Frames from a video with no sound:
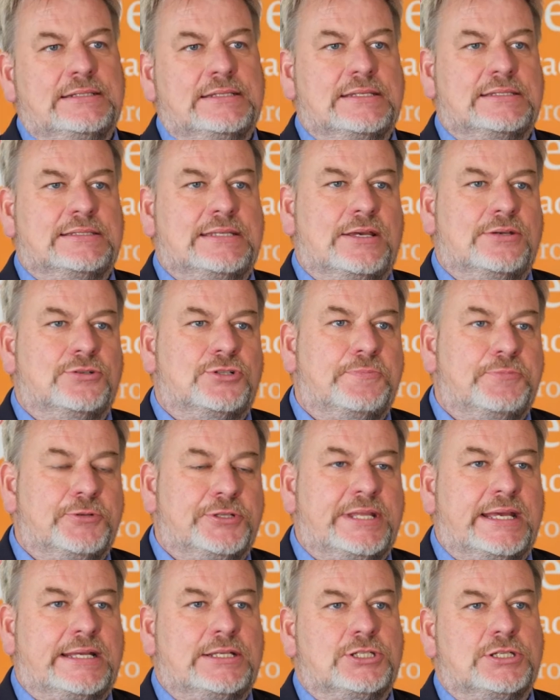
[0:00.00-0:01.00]
Social
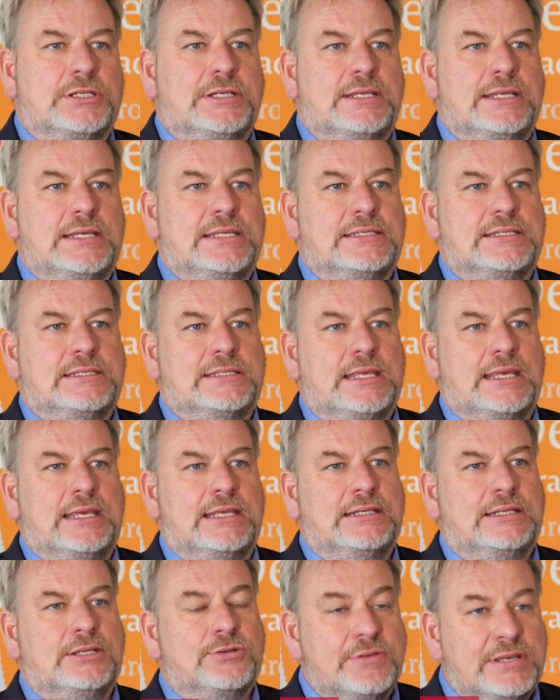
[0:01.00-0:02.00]
protection is
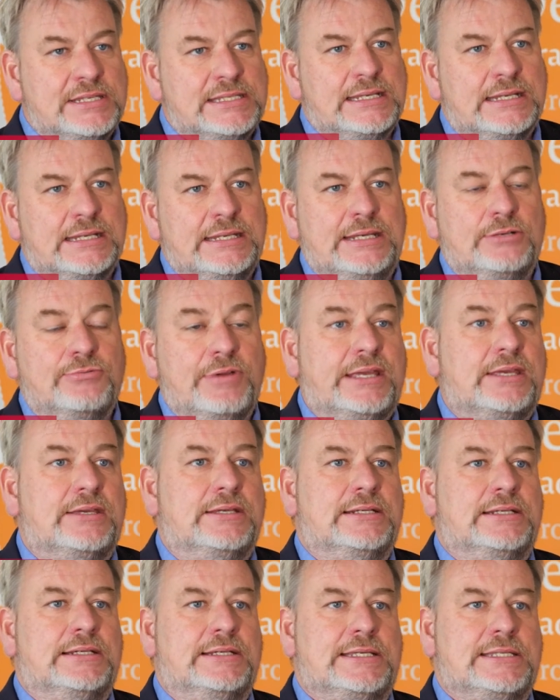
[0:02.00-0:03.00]
increasingly
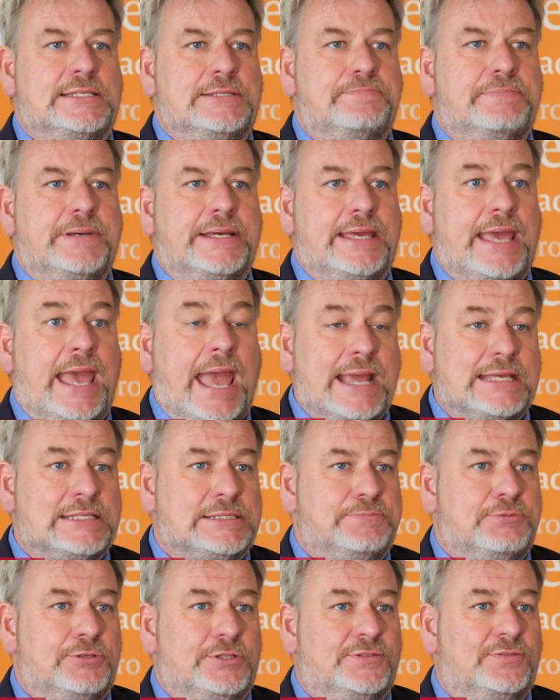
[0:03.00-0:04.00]
recognized by
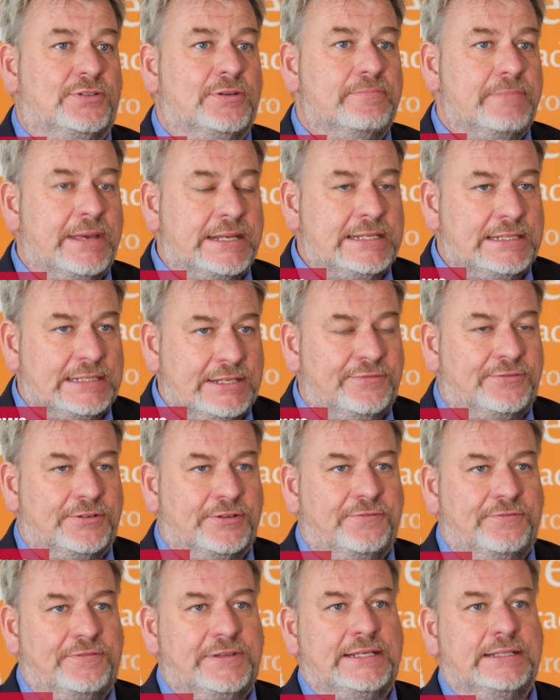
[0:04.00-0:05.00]
experts from many
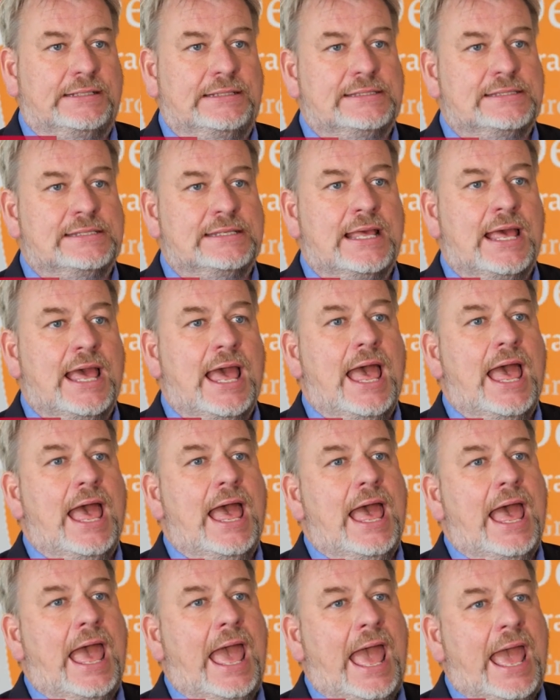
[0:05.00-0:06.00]
different fields
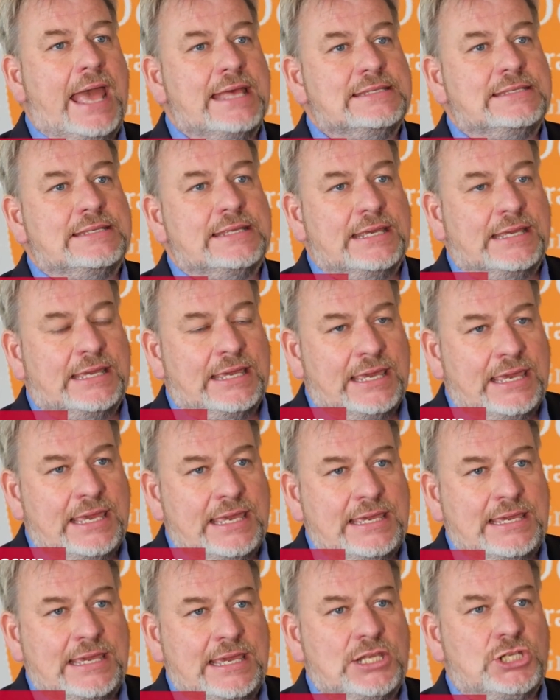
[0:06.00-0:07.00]
as a
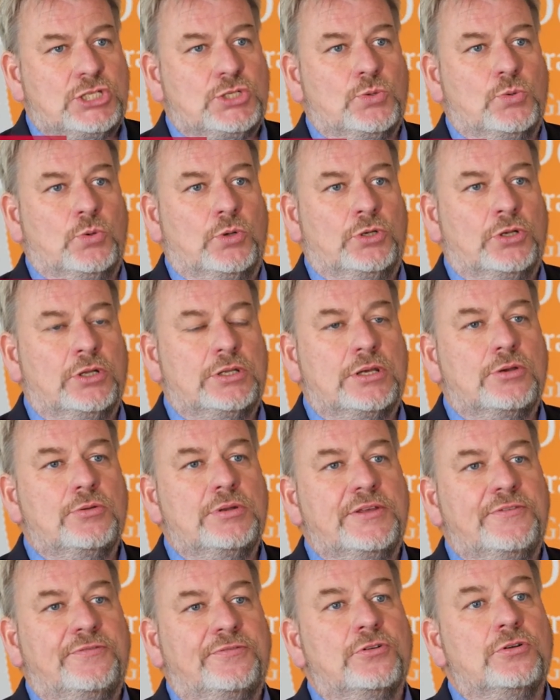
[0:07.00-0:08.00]
key issue, not
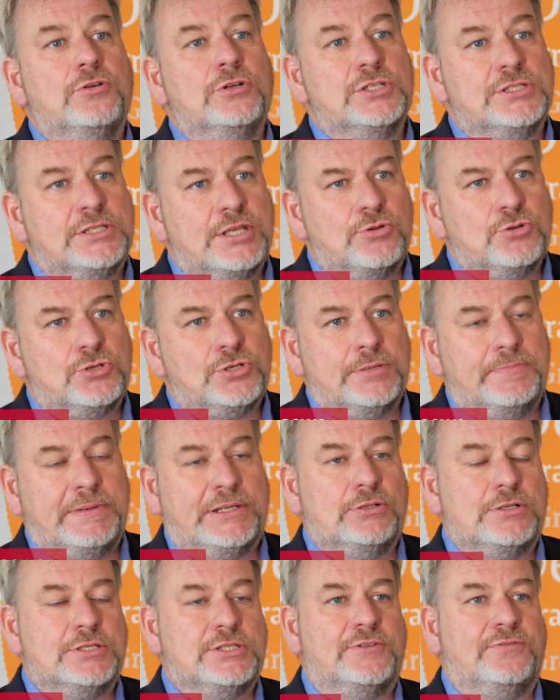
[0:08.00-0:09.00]
only for social
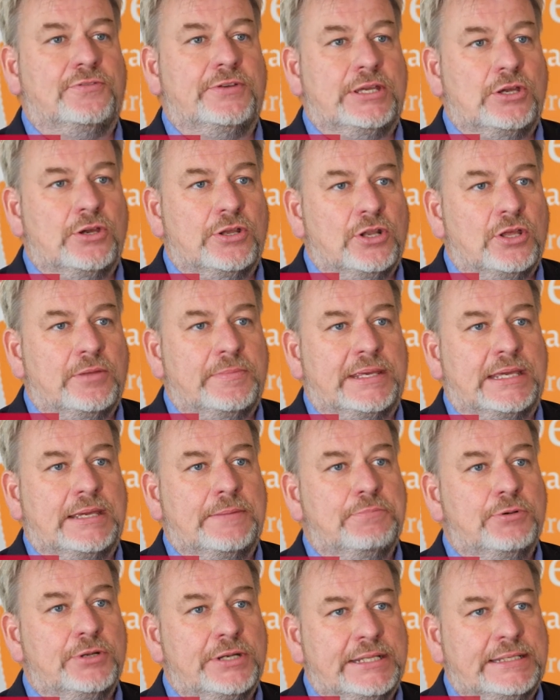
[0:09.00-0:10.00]
but also for
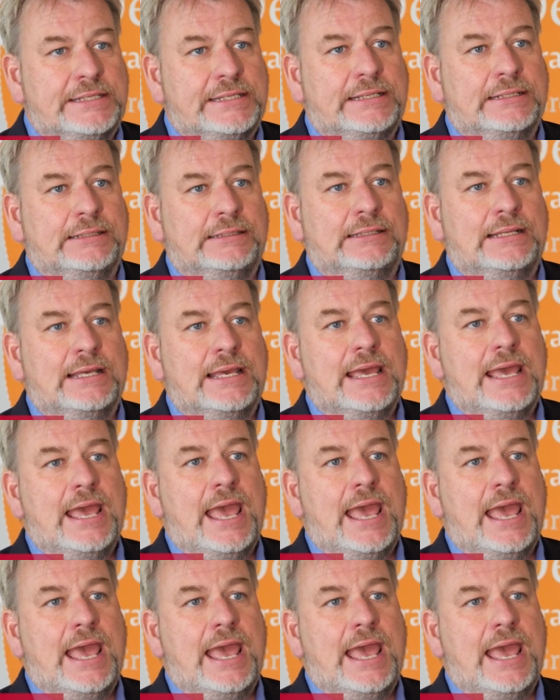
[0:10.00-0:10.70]
economic, political